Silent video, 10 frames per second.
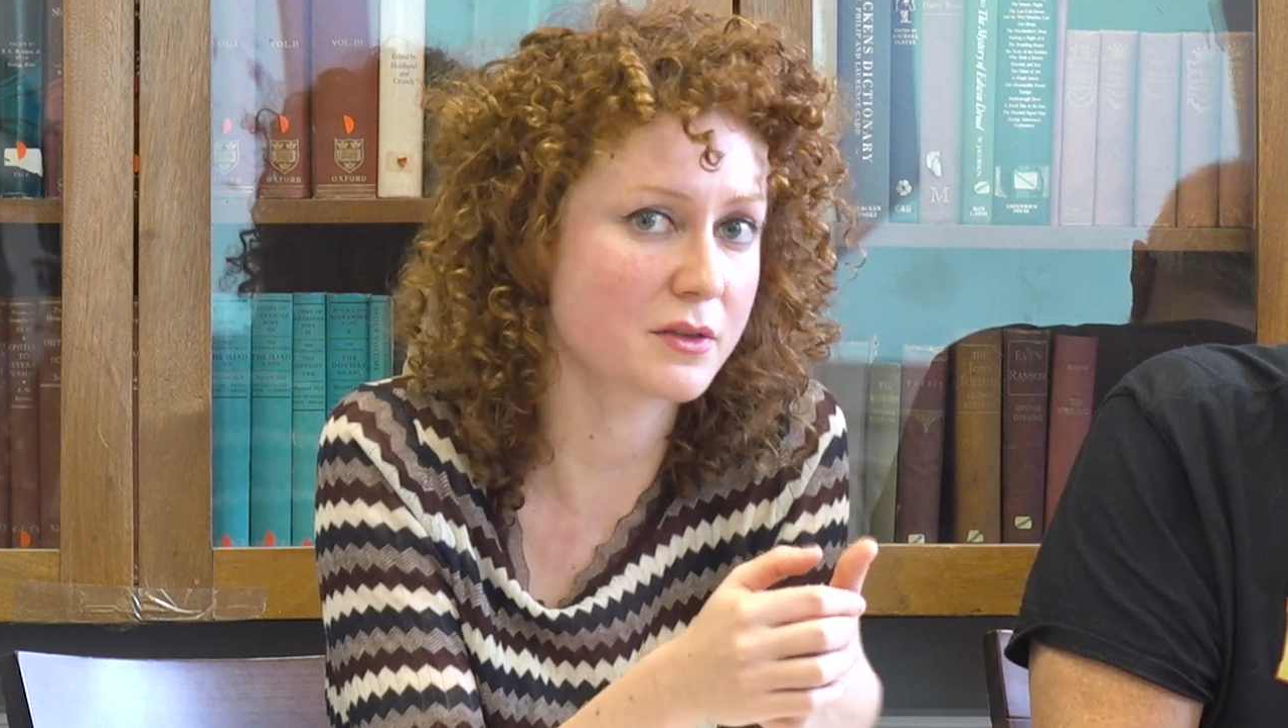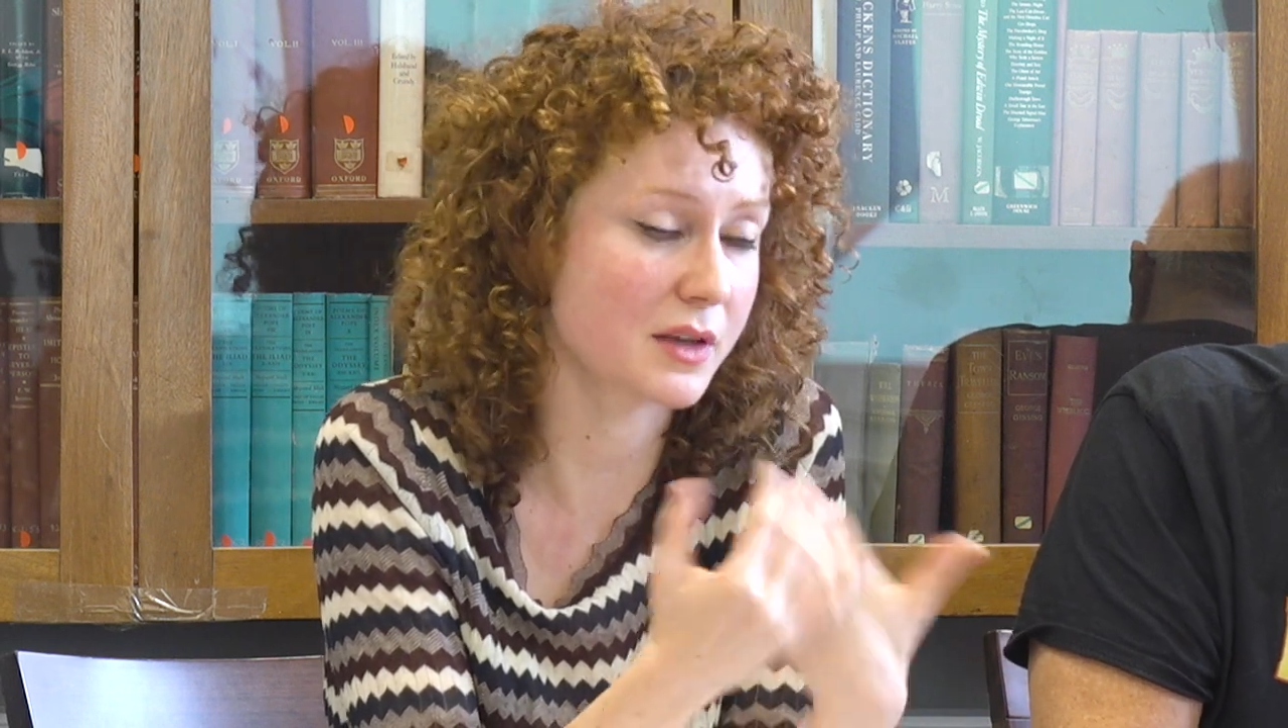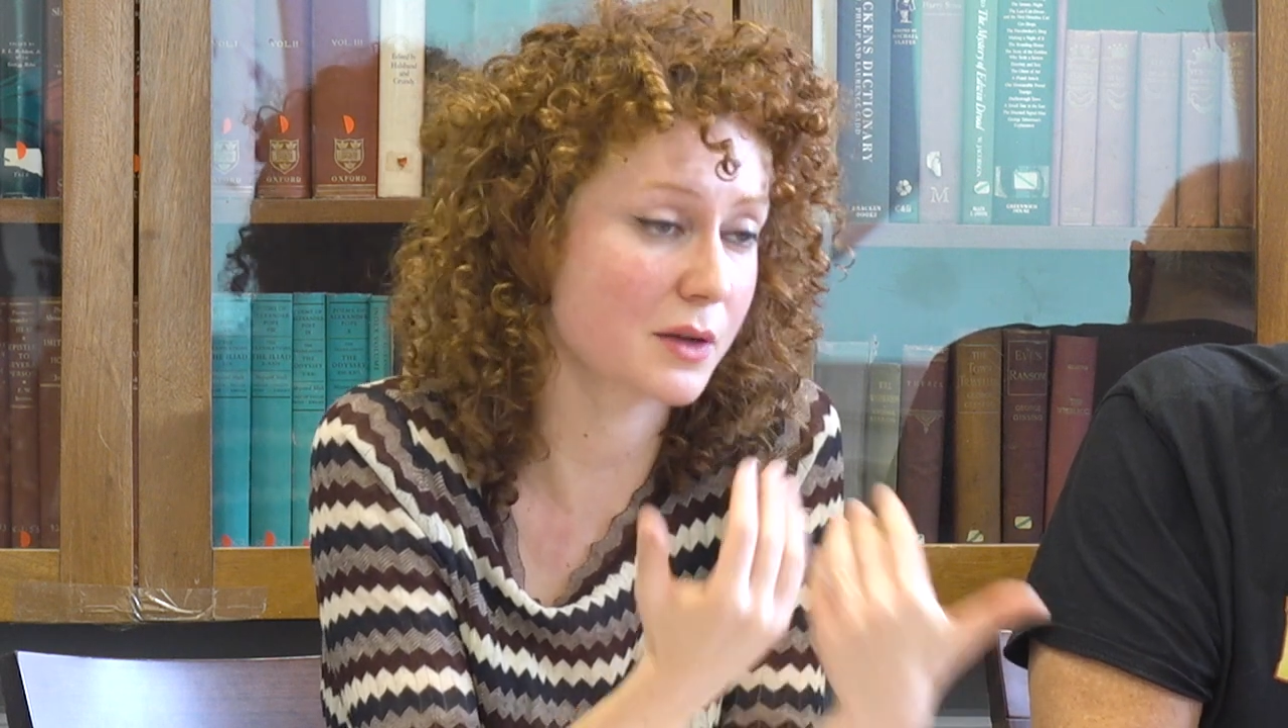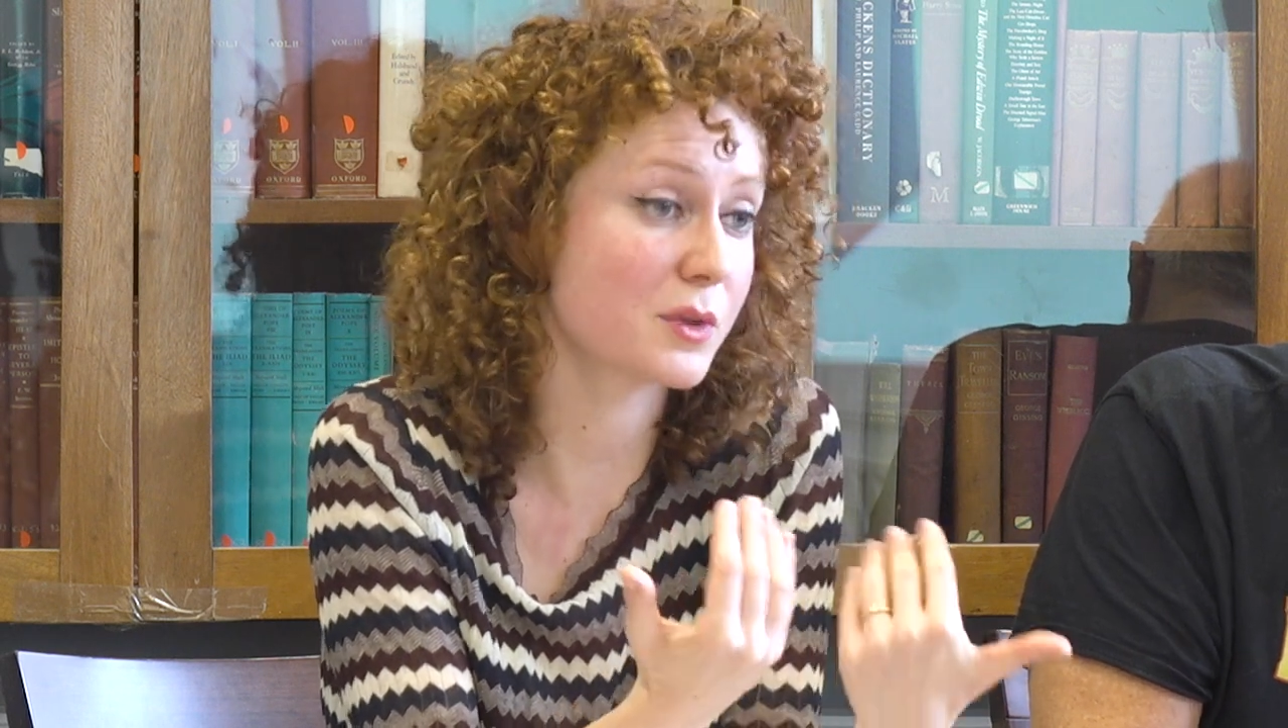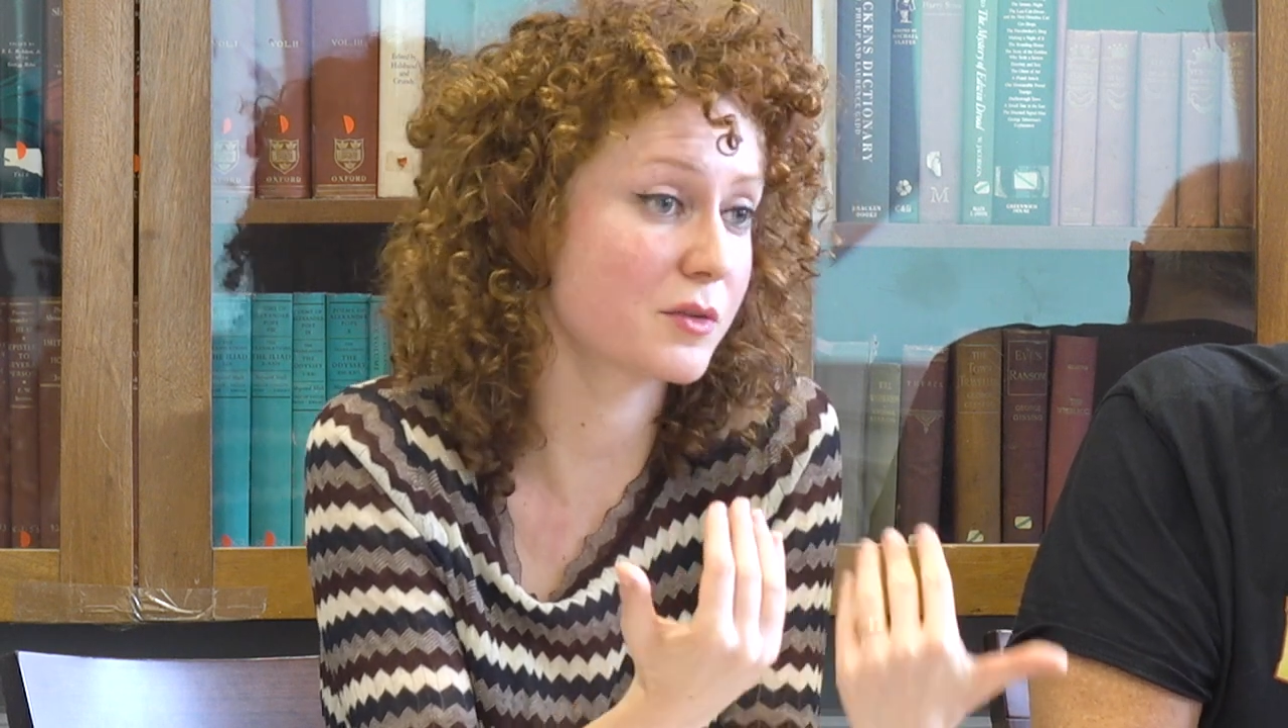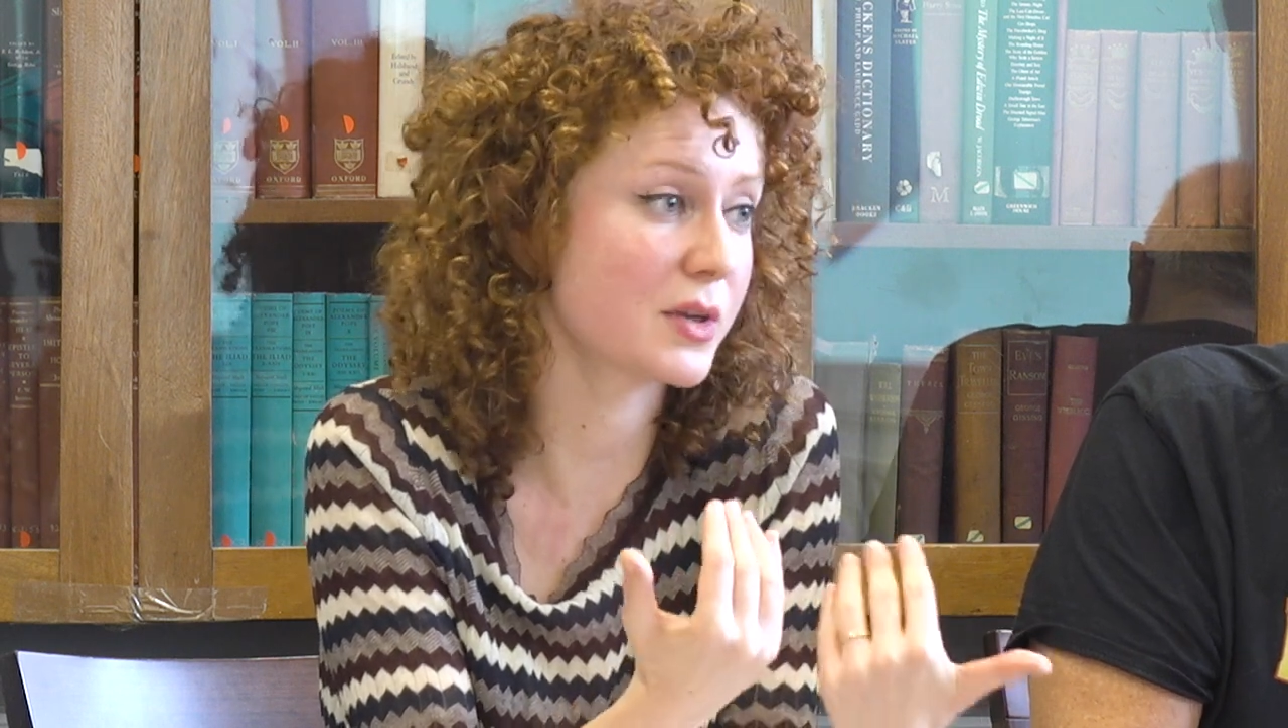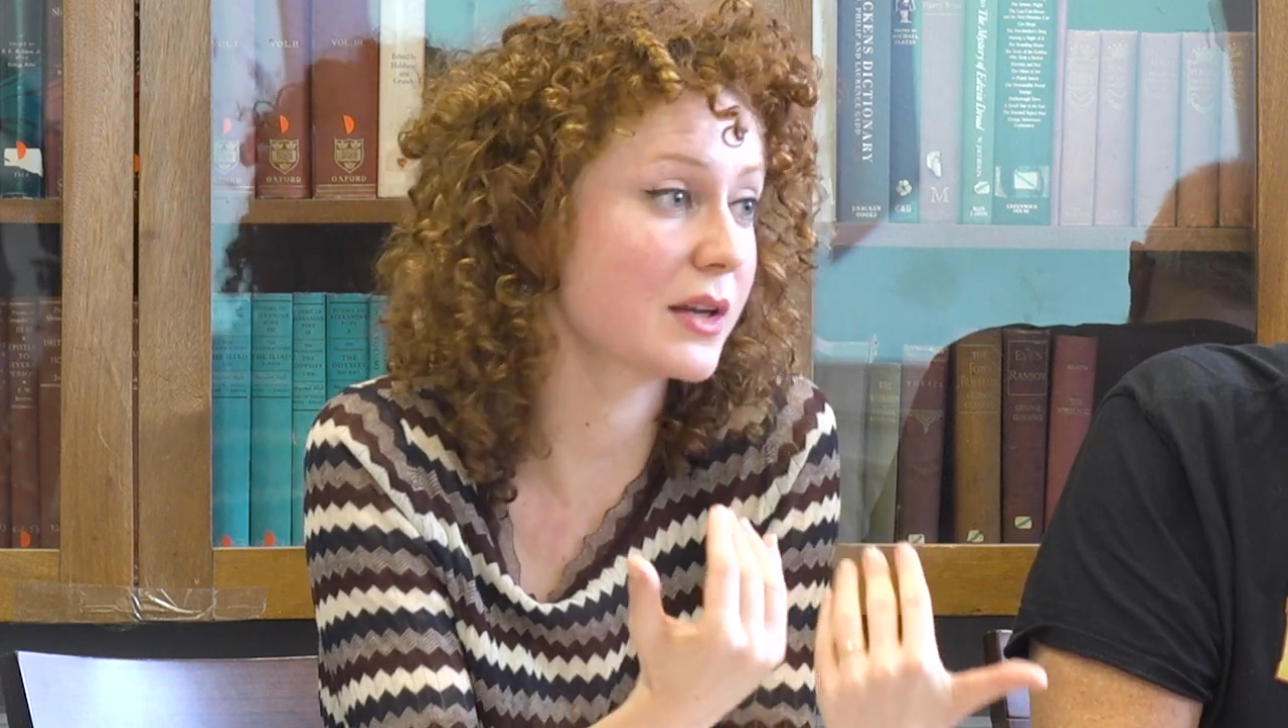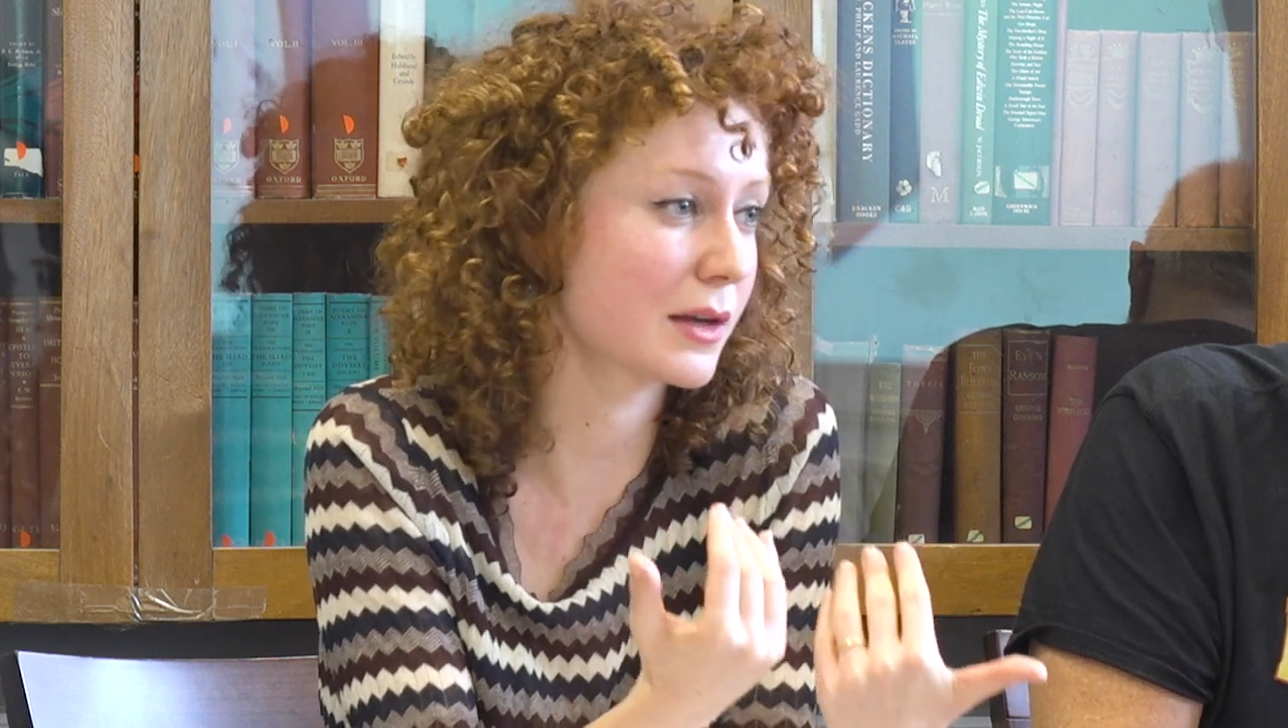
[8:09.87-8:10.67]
think it would have been